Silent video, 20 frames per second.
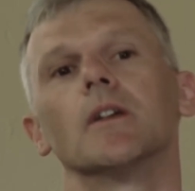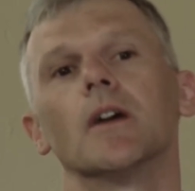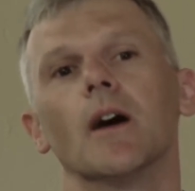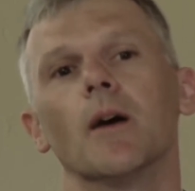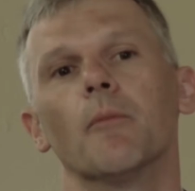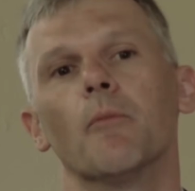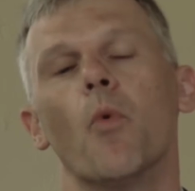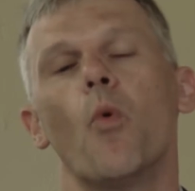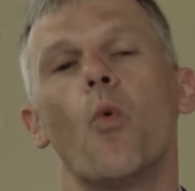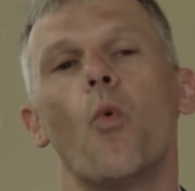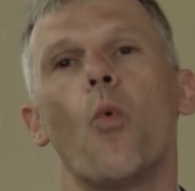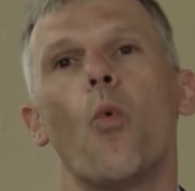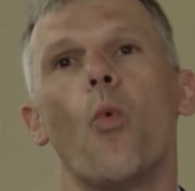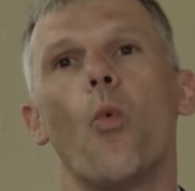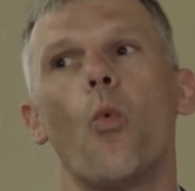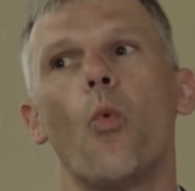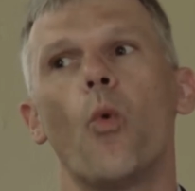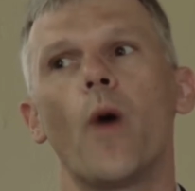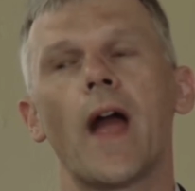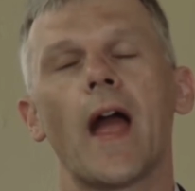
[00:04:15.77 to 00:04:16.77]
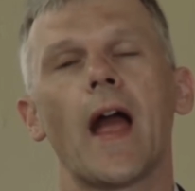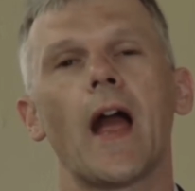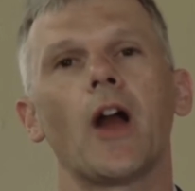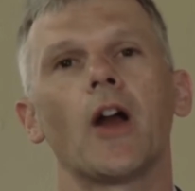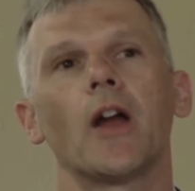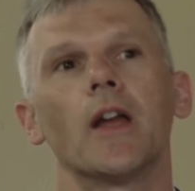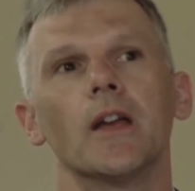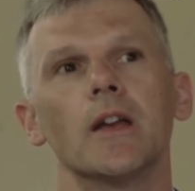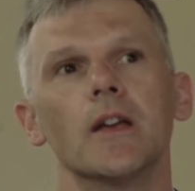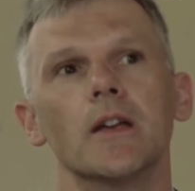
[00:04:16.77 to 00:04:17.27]
Um, where
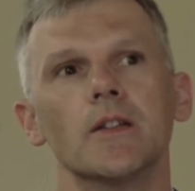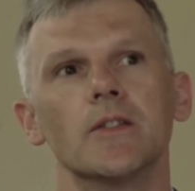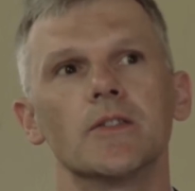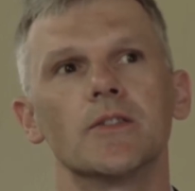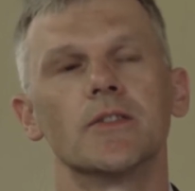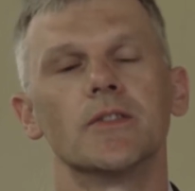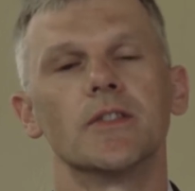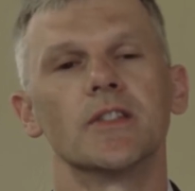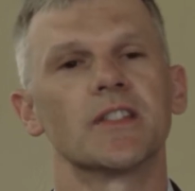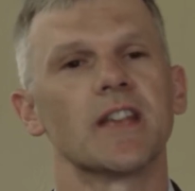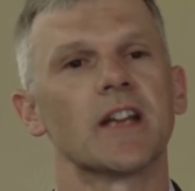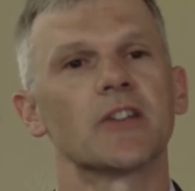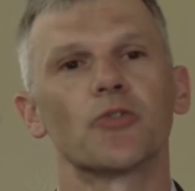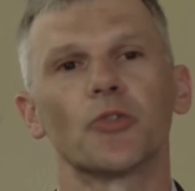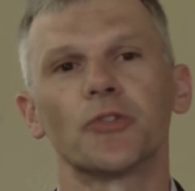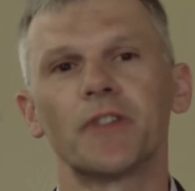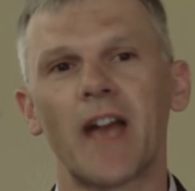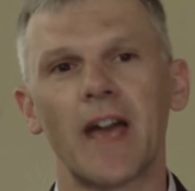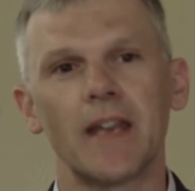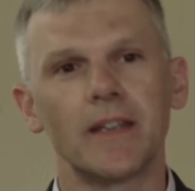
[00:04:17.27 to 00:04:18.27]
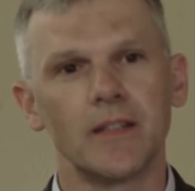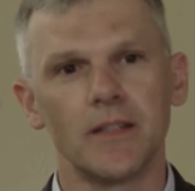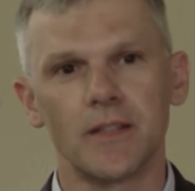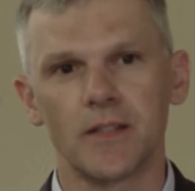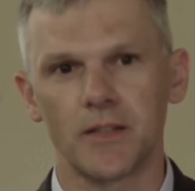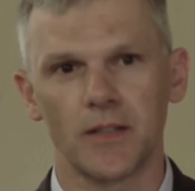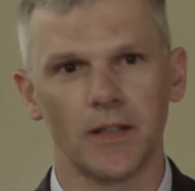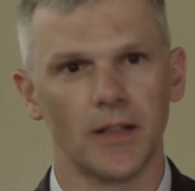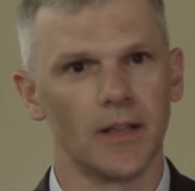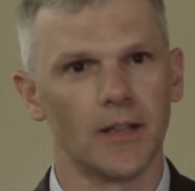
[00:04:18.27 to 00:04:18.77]
is the central
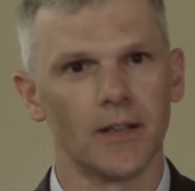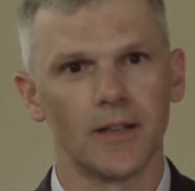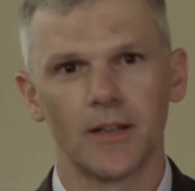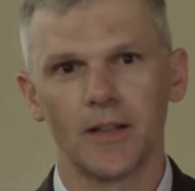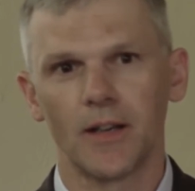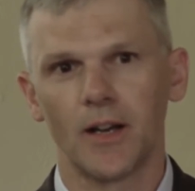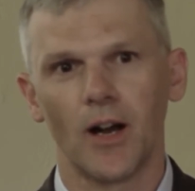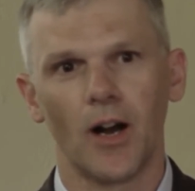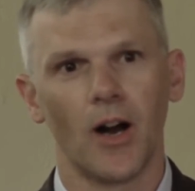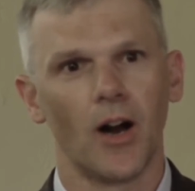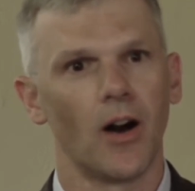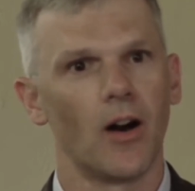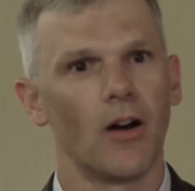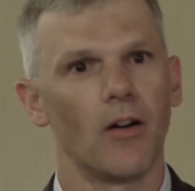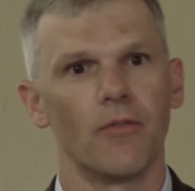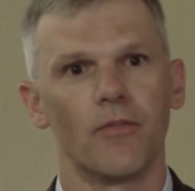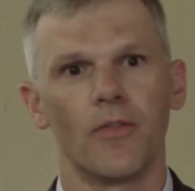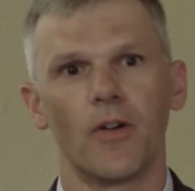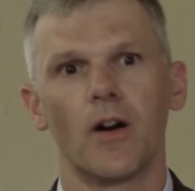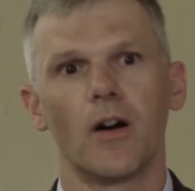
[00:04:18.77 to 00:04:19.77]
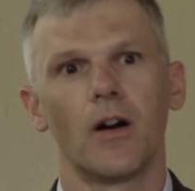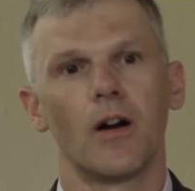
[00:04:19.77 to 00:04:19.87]
tendency of